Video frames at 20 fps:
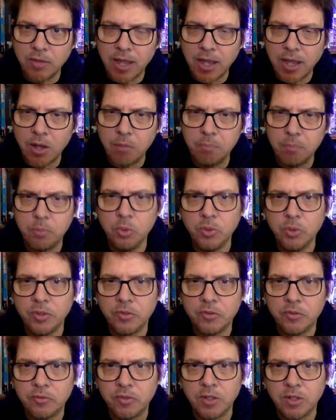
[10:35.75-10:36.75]
how
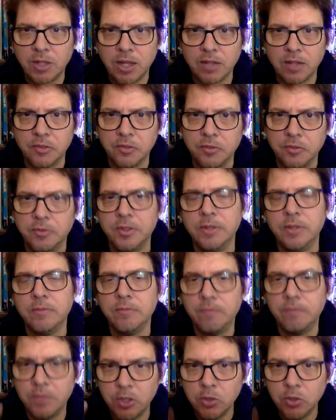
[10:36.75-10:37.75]
Buddhist philosophy
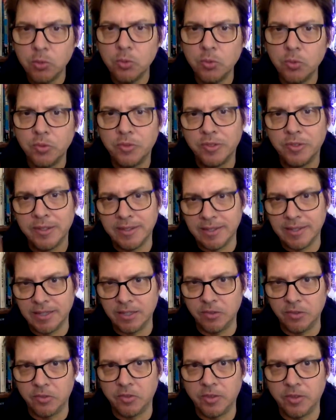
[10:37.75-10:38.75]
views
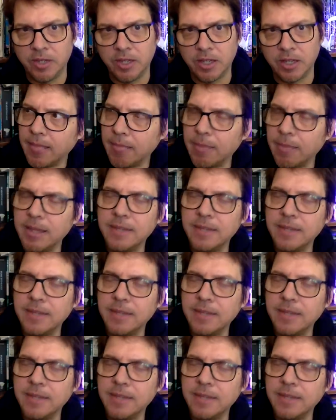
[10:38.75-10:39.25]
these things.